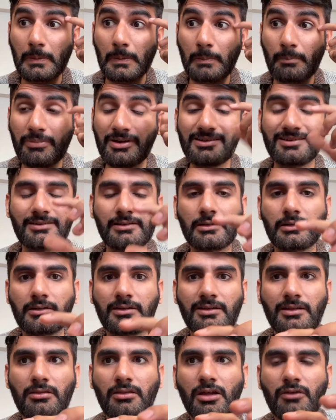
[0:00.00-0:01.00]
but
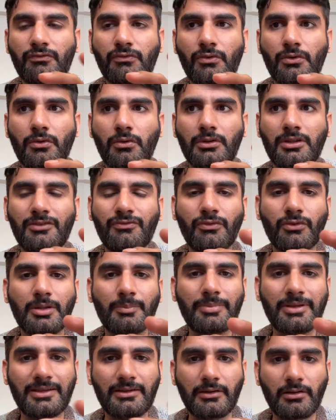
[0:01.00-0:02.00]
these are for only for the
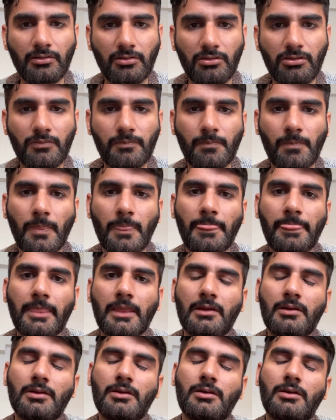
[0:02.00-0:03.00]
beginners,
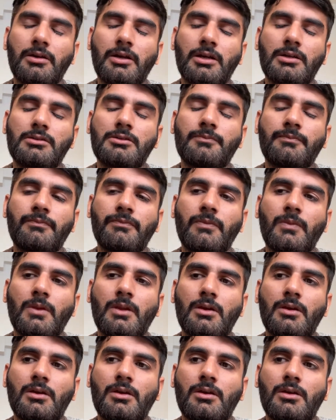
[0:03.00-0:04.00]
right?
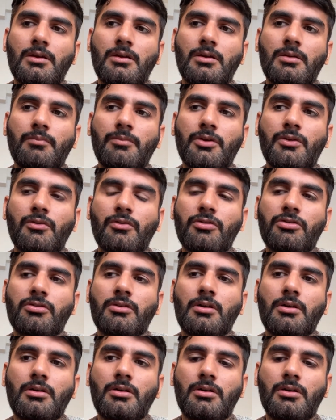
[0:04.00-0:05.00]
Because
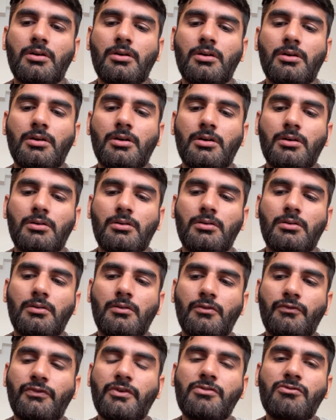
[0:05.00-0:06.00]

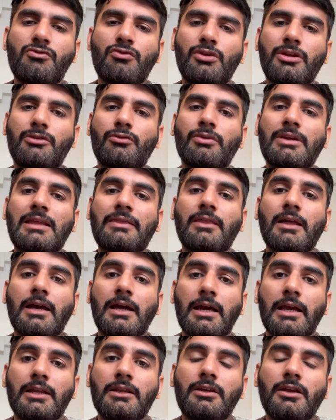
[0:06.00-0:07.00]
first you need to get the
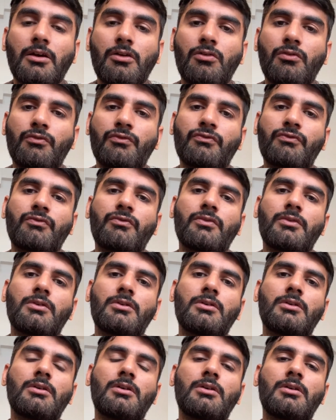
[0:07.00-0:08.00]
idea of
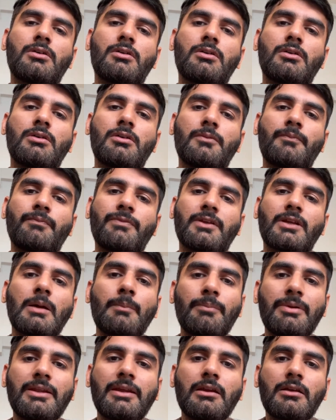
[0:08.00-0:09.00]

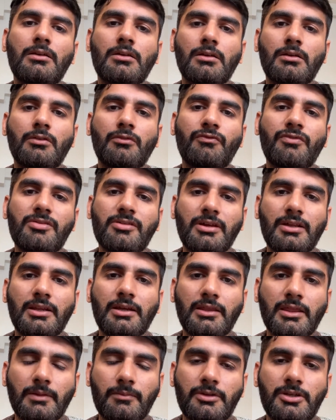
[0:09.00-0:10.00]
complete physical
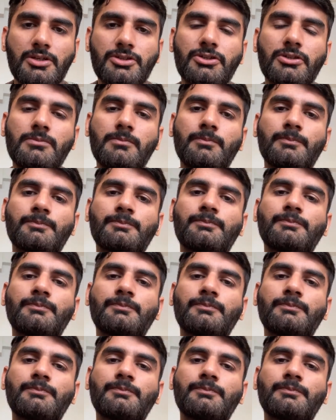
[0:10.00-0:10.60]
examination,